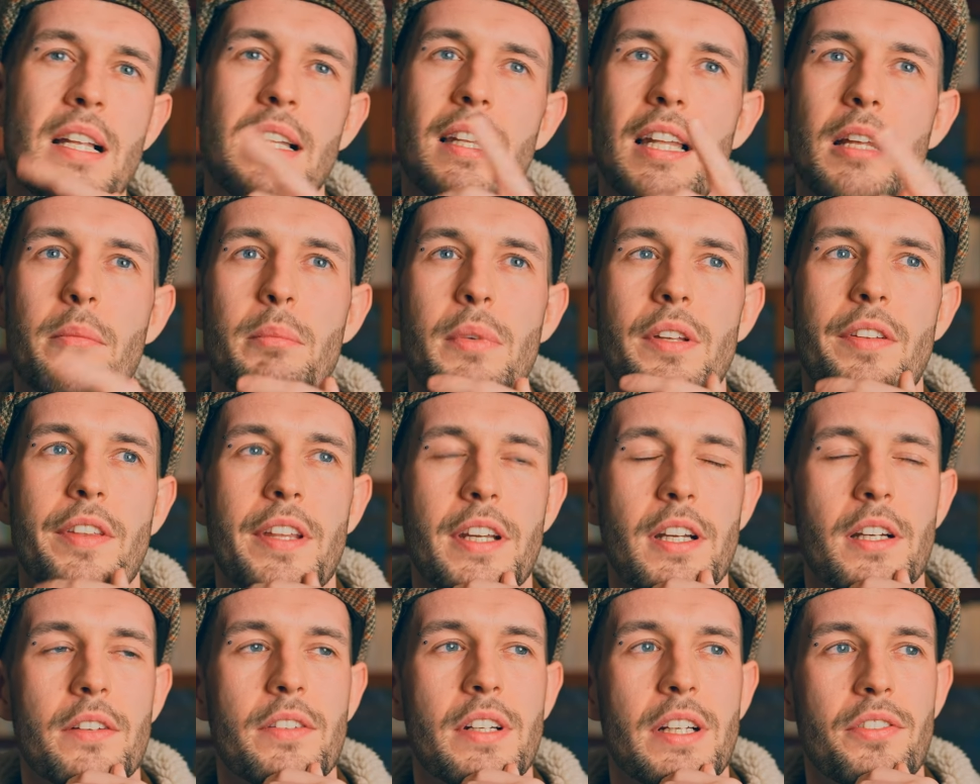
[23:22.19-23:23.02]
let me
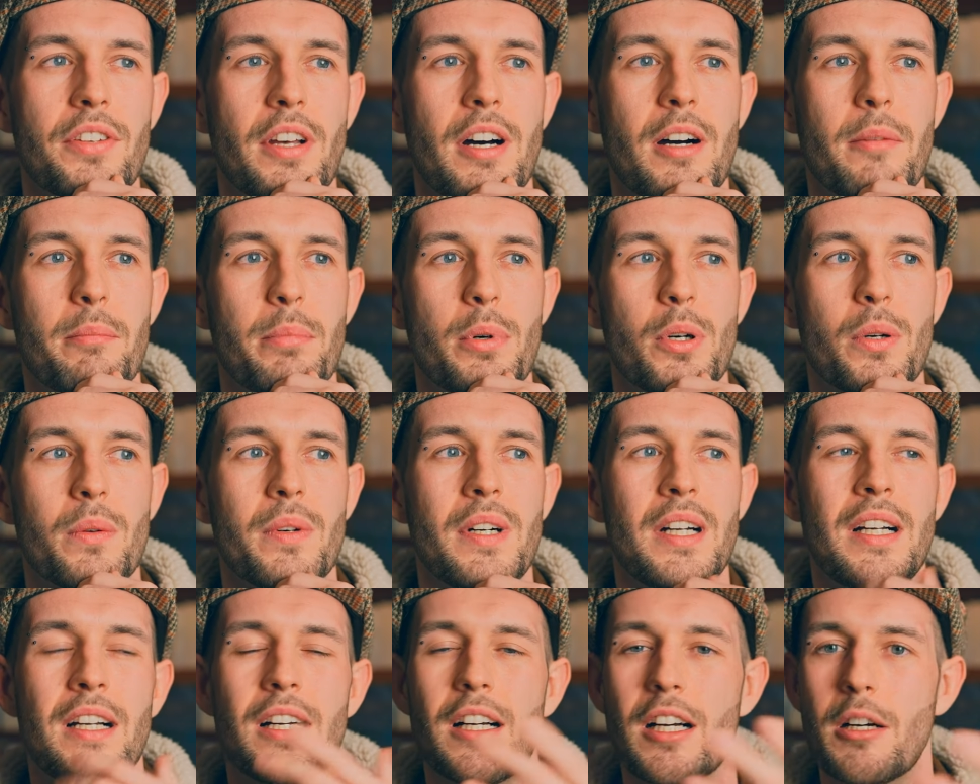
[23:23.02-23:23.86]
think of an example
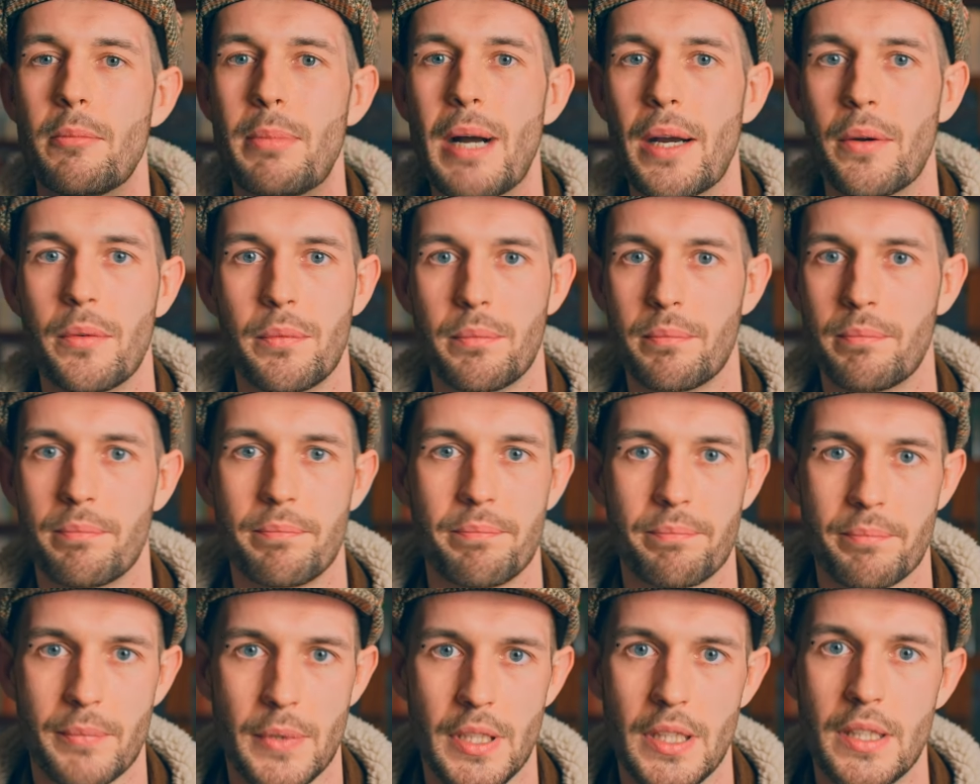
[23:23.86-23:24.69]
about
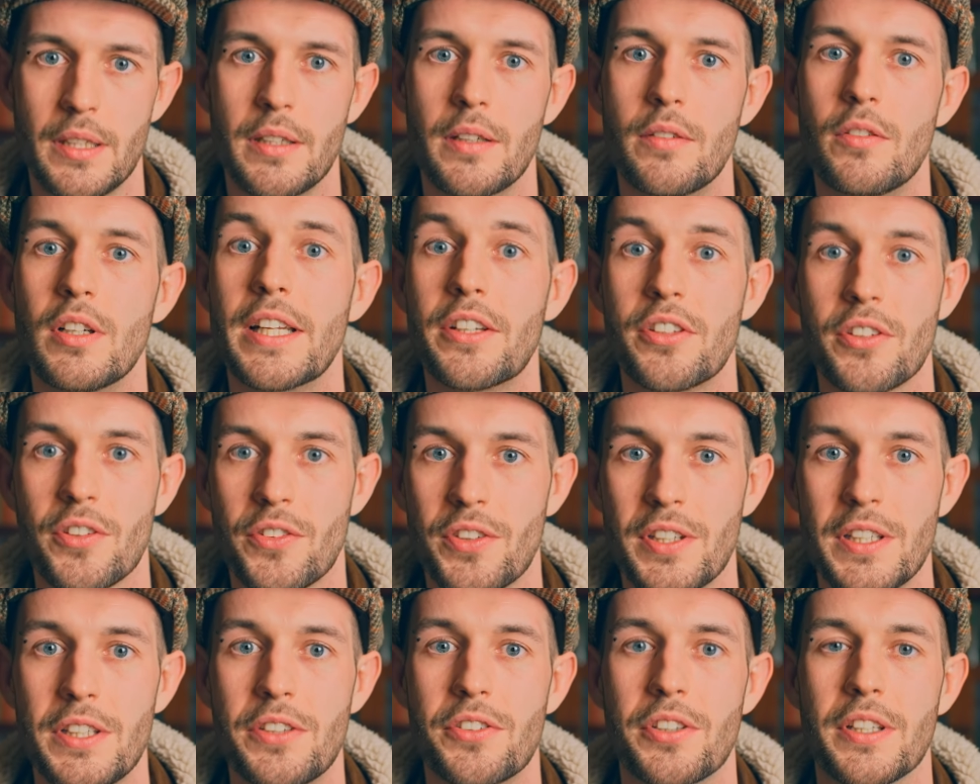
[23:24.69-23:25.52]
uh, religious
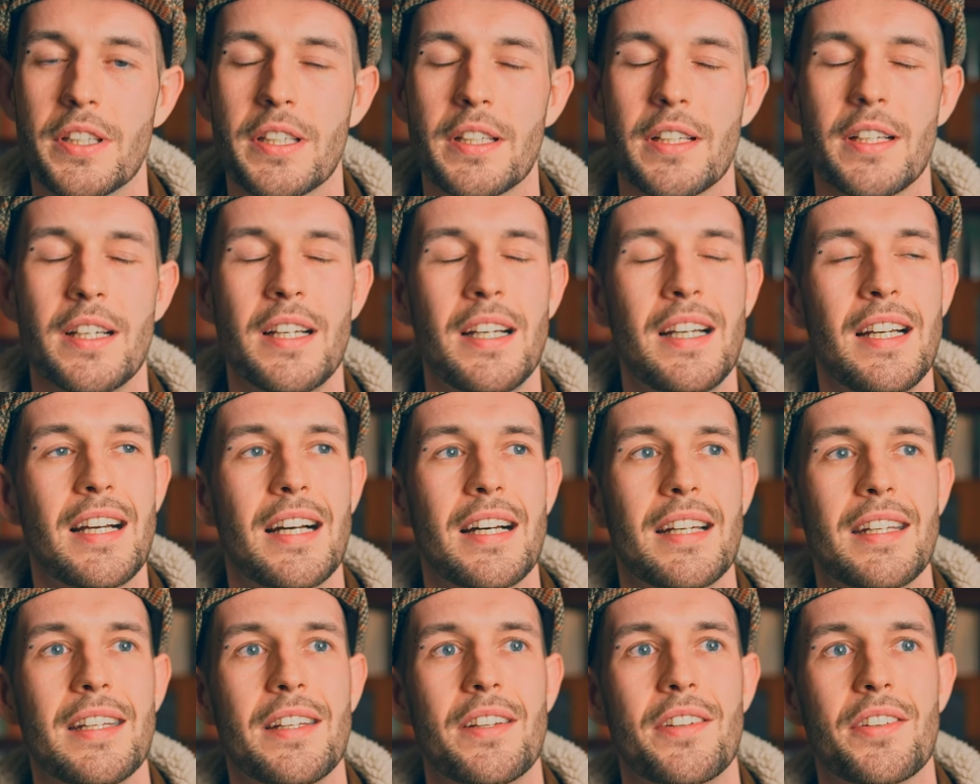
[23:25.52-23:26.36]
teaching.
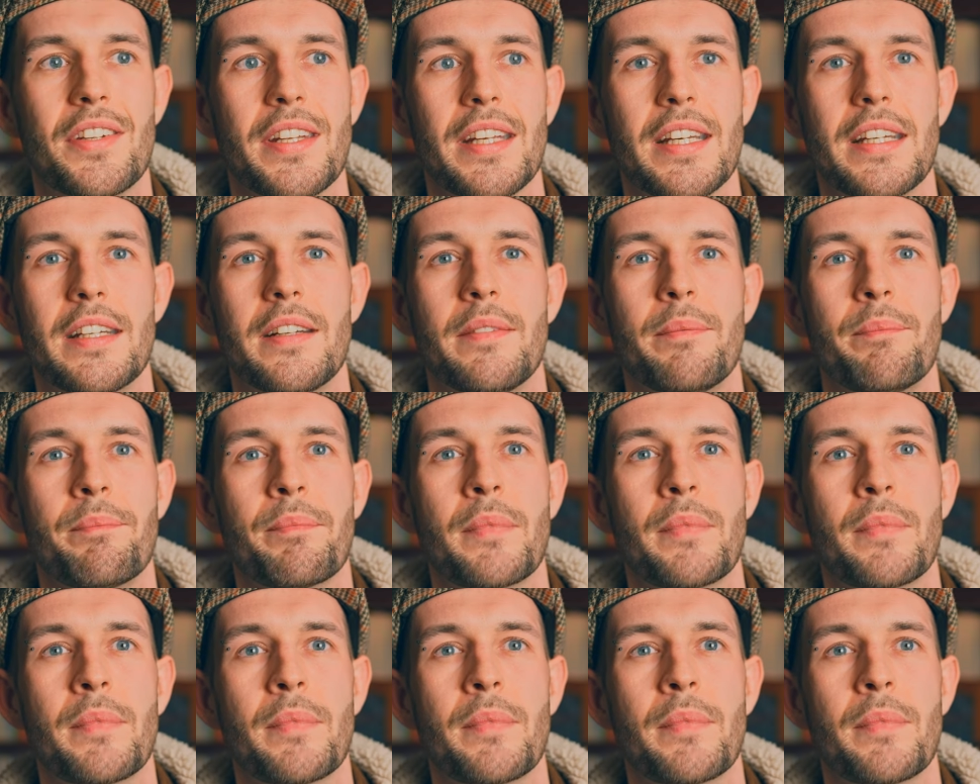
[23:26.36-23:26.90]
And he'd say,